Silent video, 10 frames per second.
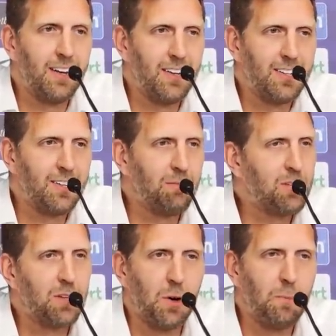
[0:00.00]
Um,
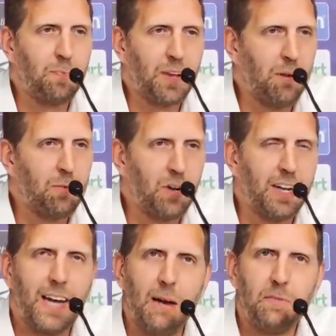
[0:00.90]
so I'm
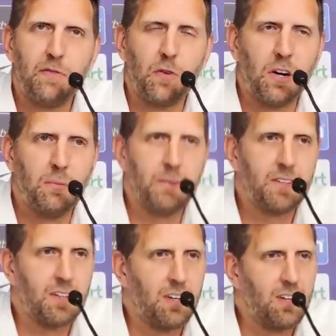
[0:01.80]
really happy for him.
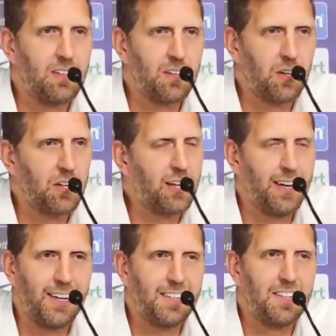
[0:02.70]
He's a he's a good
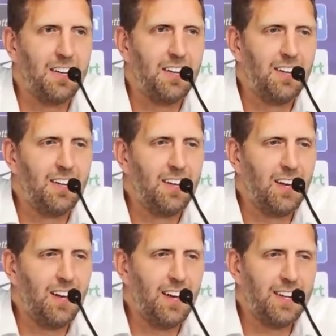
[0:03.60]
kid,
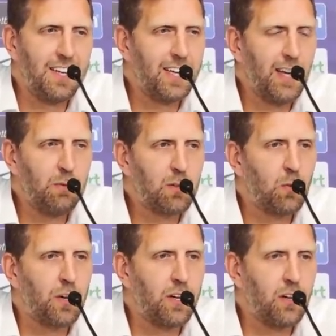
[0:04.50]
and he keeps
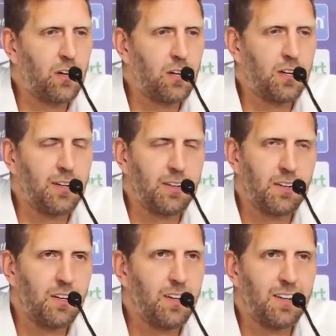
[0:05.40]
working hard and
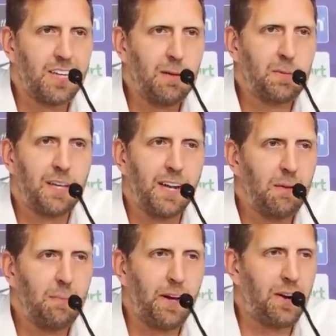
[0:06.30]
keeps
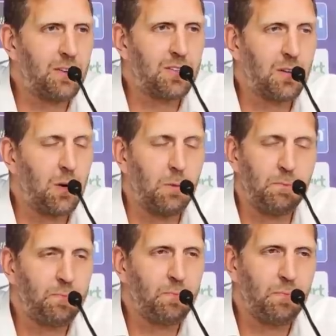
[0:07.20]
getting better.
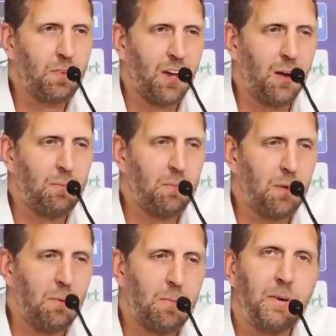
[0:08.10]
So I'm
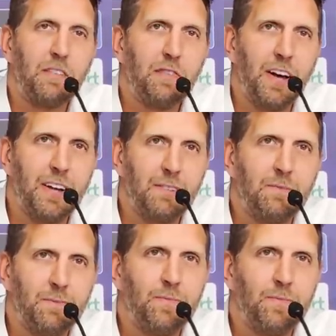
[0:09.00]
I'm a big fan.